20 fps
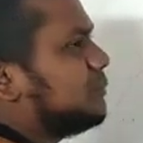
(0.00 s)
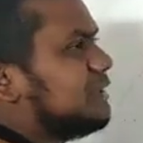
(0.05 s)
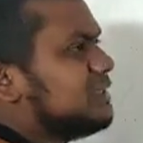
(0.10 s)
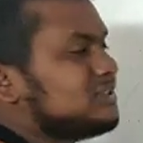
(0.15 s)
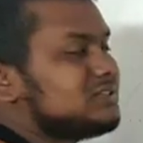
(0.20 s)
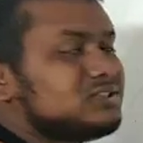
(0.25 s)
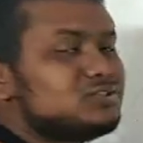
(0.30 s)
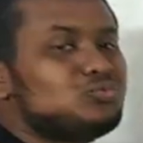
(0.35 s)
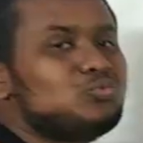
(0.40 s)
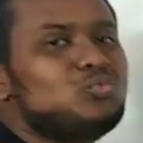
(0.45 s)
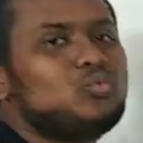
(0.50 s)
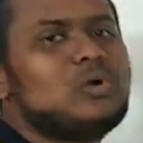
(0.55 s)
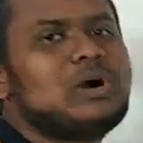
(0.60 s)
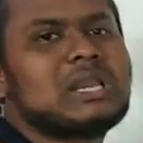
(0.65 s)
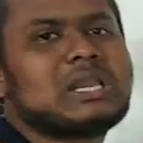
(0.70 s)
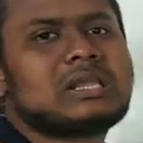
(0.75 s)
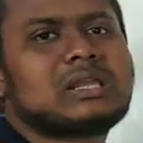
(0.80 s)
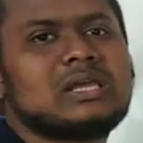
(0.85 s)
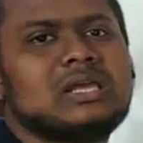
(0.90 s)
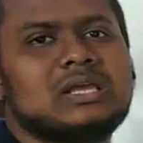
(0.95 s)
means
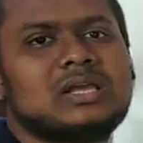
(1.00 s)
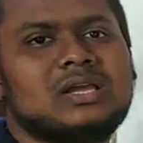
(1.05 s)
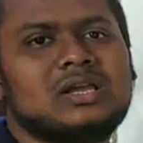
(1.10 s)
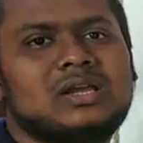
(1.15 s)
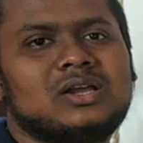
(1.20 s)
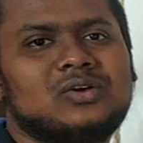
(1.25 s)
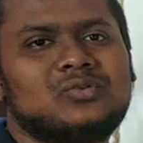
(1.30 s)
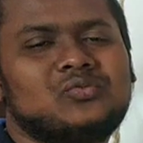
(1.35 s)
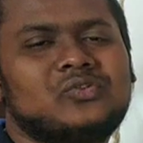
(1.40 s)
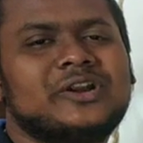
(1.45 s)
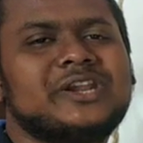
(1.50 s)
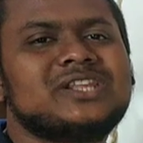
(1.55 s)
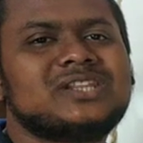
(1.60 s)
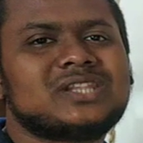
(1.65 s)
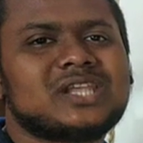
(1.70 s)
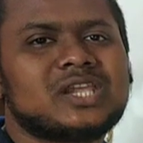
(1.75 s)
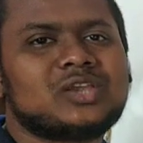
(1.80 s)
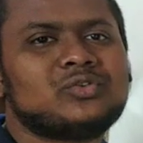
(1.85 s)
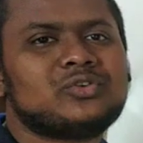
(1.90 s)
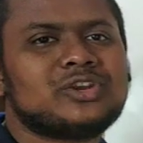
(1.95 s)
work. What is
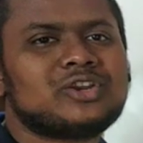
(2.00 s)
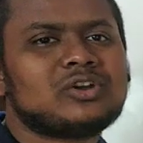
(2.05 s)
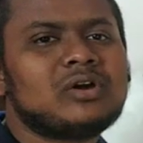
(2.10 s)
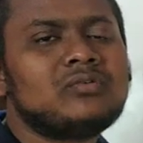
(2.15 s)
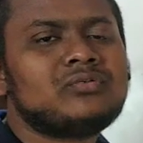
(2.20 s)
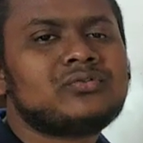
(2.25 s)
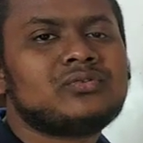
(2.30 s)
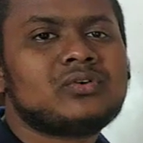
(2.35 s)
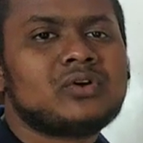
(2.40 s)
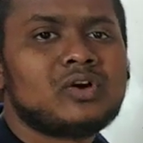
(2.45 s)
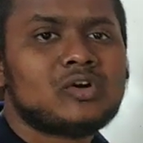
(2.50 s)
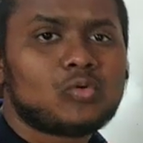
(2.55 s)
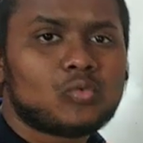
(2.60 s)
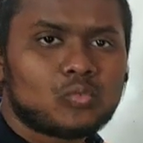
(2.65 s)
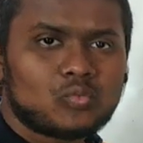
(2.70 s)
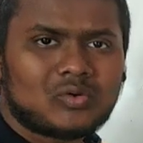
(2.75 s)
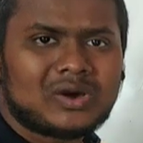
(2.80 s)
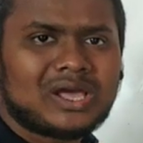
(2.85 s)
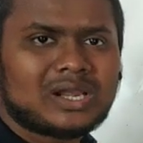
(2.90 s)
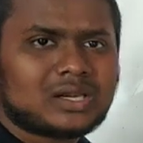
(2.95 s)
the unit of
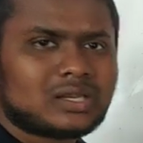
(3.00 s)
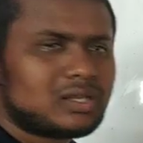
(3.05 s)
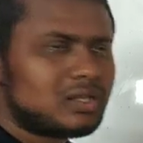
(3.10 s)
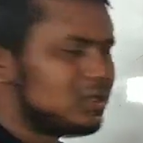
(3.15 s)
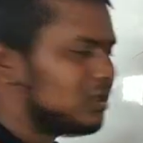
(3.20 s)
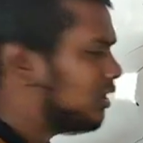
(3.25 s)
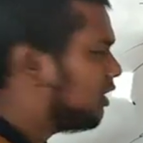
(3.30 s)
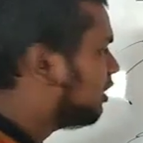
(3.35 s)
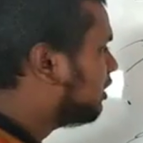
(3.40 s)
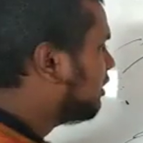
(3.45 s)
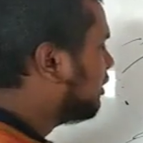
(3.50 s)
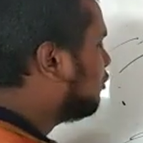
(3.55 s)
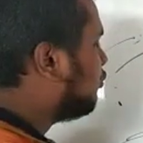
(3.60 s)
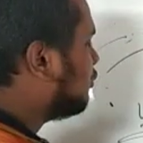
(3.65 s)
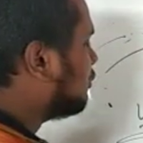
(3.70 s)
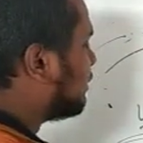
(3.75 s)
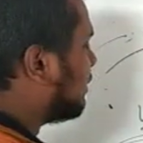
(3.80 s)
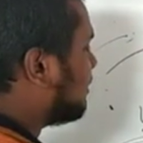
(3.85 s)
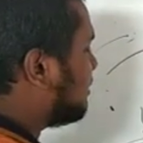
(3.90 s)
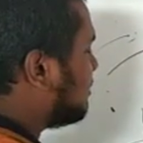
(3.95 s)
work? You know
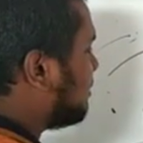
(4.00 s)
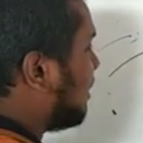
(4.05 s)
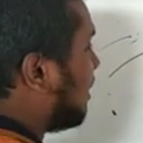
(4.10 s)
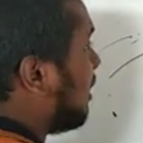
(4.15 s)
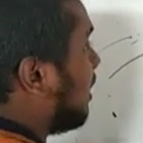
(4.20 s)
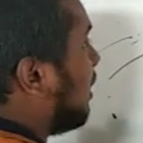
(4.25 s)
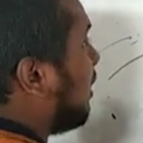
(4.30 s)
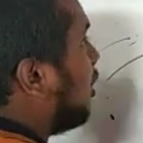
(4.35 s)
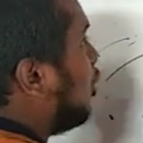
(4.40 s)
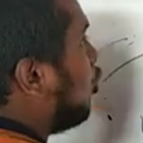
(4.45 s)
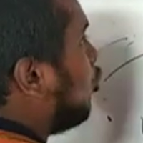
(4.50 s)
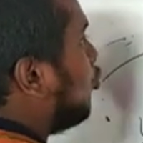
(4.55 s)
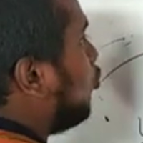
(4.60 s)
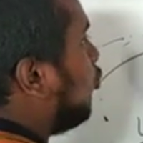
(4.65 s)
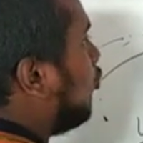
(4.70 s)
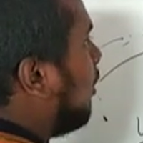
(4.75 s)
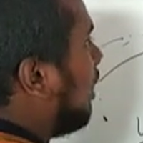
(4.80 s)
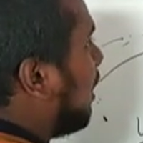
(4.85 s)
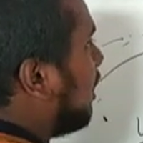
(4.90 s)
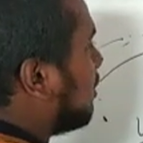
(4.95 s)
that the
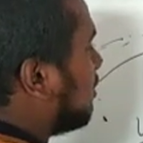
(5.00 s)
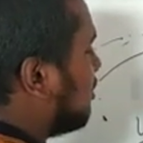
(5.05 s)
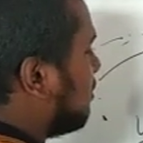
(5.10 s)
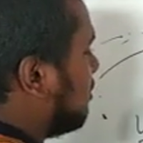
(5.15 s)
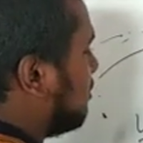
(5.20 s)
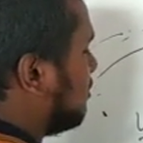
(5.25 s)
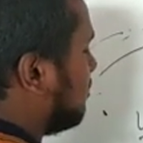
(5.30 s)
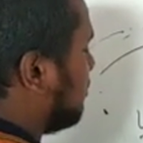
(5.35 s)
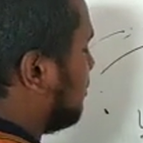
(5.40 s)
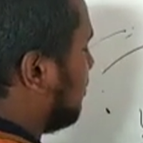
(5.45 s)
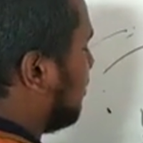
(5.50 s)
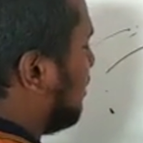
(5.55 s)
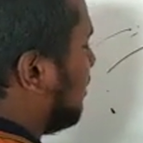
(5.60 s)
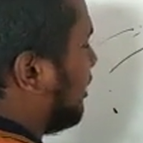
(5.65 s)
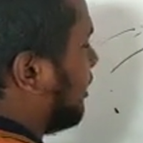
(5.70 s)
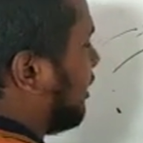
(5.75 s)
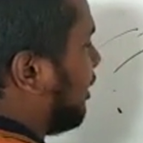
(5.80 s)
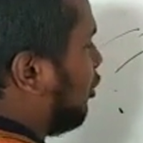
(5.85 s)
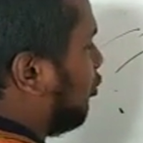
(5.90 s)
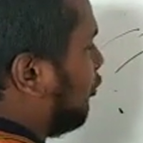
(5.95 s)
work
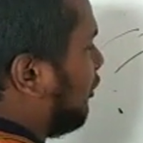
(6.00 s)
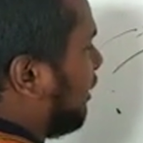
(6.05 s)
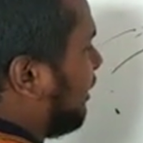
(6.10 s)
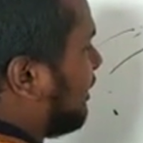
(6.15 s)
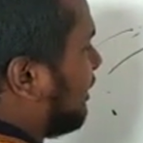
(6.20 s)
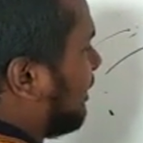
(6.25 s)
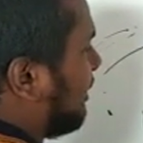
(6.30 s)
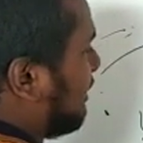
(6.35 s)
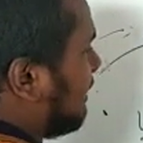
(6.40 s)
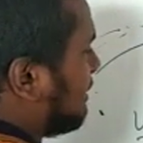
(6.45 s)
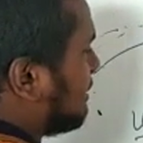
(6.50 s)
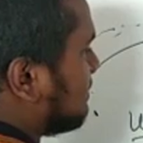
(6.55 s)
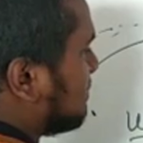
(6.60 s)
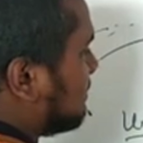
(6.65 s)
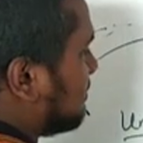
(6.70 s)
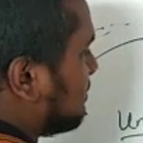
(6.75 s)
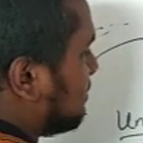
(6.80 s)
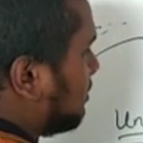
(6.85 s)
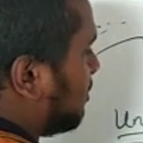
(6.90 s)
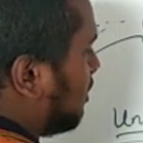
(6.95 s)
unit
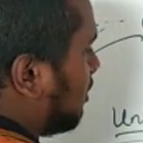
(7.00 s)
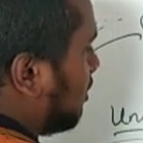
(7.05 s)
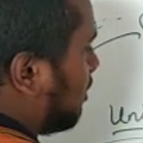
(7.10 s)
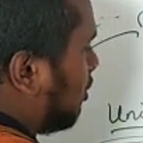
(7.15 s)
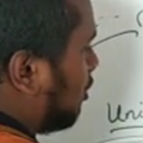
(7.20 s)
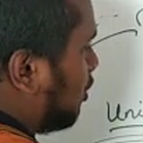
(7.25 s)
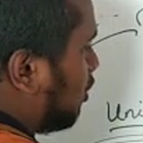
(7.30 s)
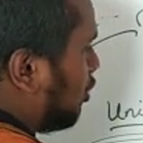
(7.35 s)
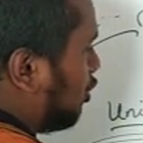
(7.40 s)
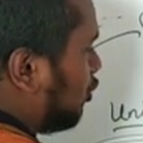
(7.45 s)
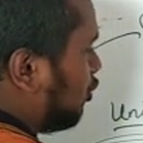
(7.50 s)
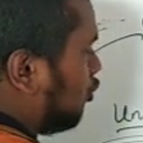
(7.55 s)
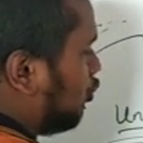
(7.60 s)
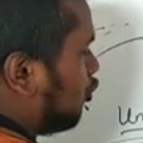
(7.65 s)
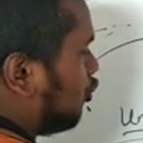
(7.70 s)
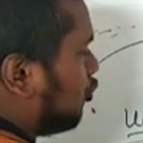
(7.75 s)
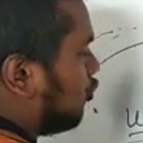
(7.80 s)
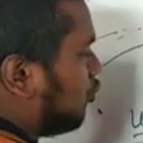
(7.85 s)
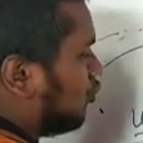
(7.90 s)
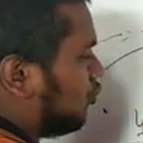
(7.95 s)
is
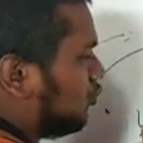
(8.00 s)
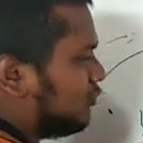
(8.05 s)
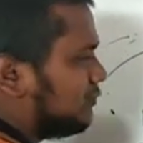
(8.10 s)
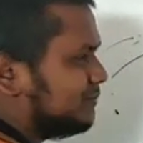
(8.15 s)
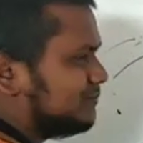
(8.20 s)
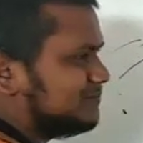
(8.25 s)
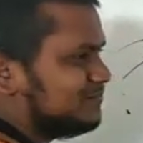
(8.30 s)
joule.